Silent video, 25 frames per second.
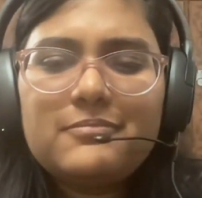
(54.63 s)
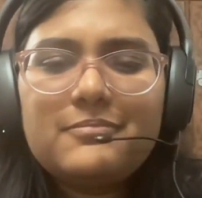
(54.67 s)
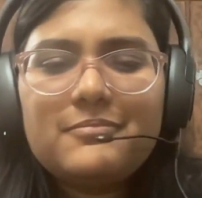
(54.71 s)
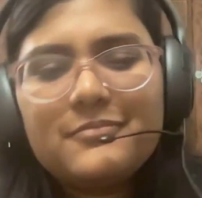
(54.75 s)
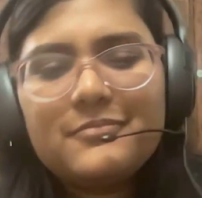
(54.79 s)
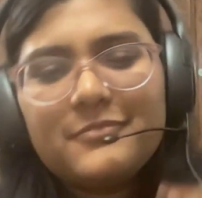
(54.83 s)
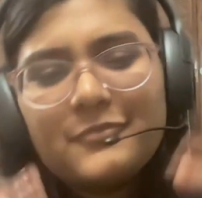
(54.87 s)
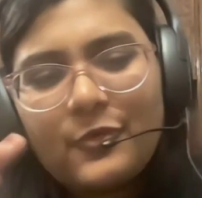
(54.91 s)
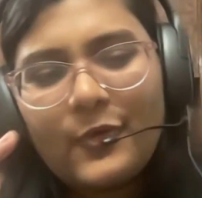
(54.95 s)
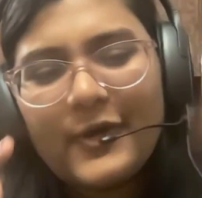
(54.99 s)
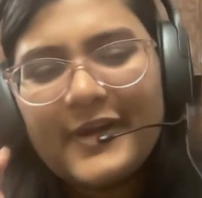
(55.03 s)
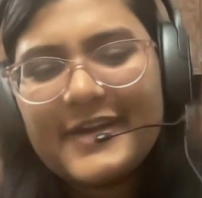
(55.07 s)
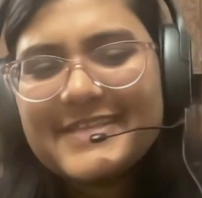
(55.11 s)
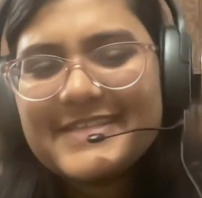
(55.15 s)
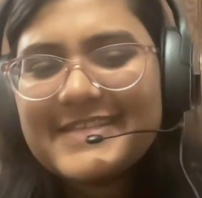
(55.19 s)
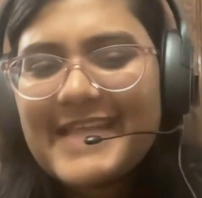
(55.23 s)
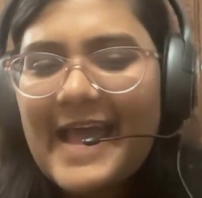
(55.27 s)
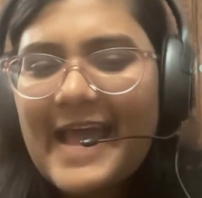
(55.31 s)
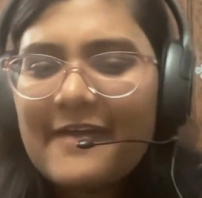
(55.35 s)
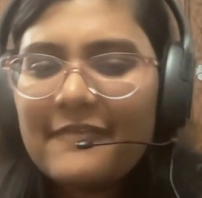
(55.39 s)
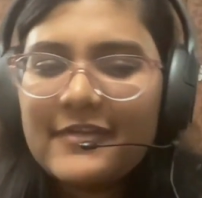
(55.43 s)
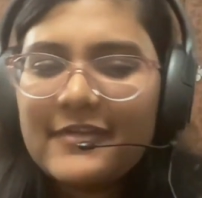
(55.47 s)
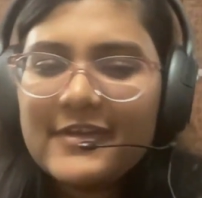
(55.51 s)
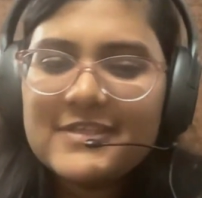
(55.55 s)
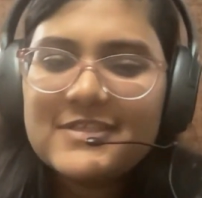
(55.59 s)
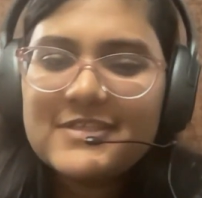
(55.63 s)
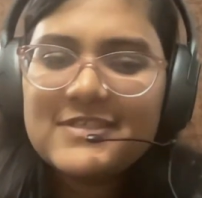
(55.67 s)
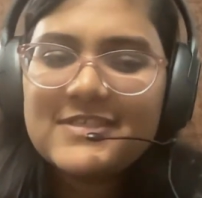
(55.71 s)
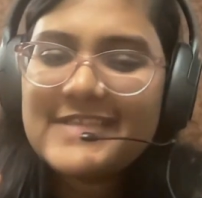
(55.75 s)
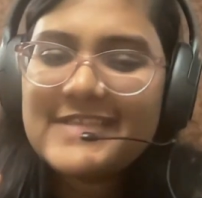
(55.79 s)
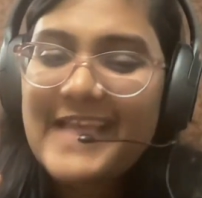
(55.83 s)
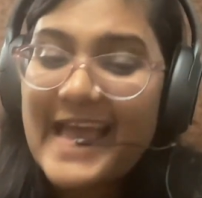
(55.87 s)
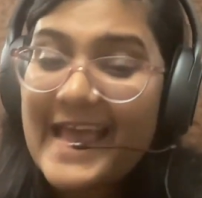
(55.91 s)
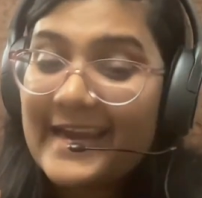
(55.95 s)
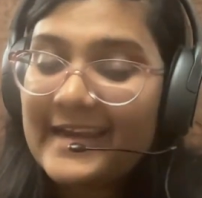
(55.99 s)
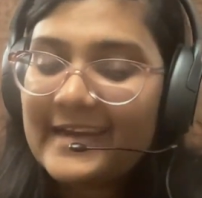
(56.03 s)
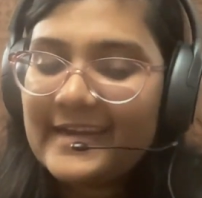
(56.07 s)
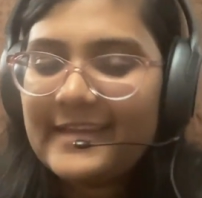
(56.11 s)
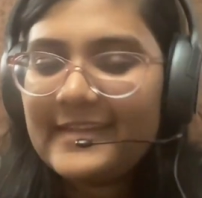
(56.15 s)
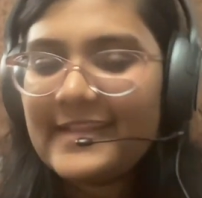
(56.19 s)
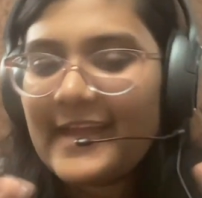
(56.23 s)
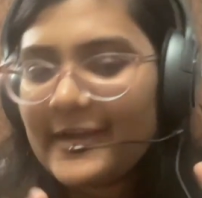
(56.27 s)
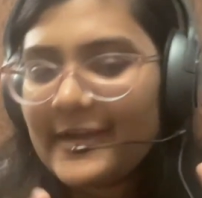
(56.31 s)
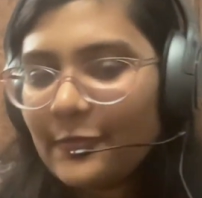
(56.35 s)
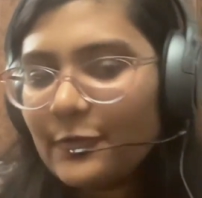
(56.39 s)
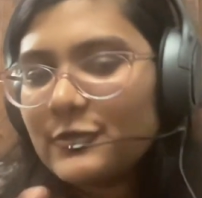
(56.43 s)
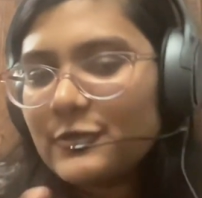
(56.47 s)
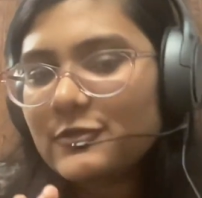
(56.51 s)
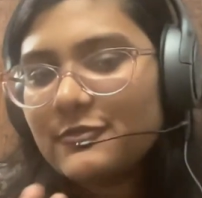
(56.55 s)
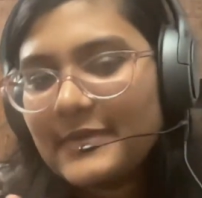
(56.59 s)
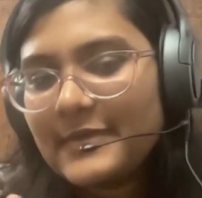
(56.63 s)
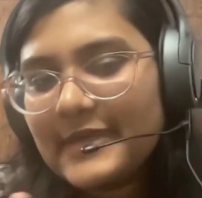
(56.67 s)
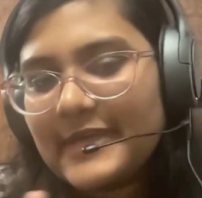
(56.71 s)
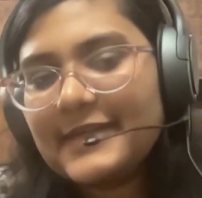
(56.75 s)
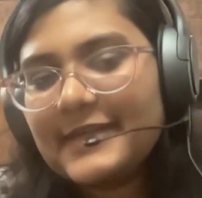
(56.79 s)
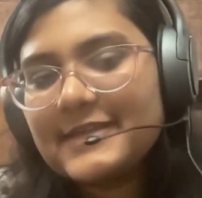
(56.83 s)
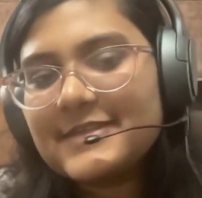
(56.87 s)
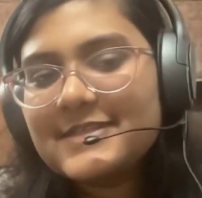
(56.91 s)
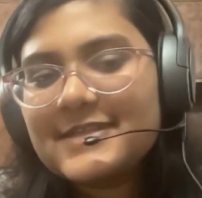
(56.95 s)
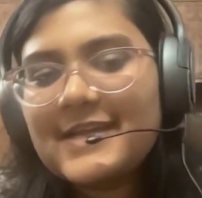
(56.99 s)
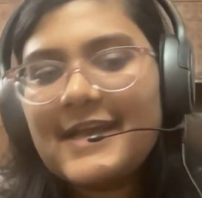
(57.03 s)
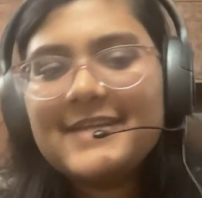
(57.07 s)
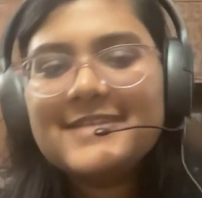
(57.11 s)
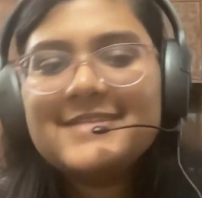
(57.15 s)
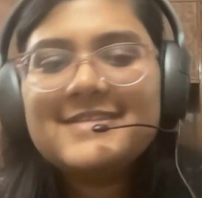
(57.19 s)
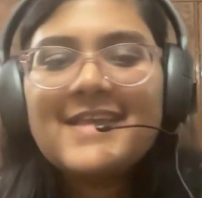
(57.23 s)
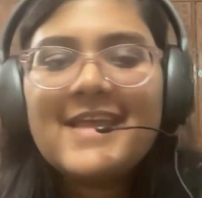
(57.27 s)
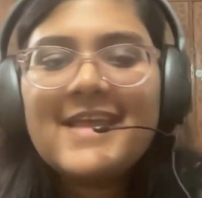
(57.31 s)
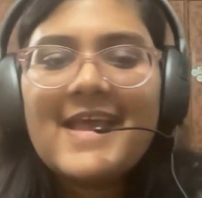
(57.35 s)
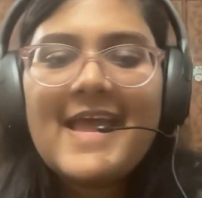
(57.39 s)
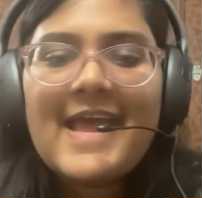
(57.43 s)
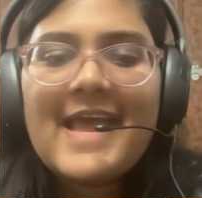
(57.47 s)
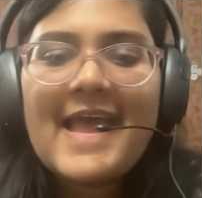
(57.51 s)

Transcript: what is the average salary, that also we can discuss,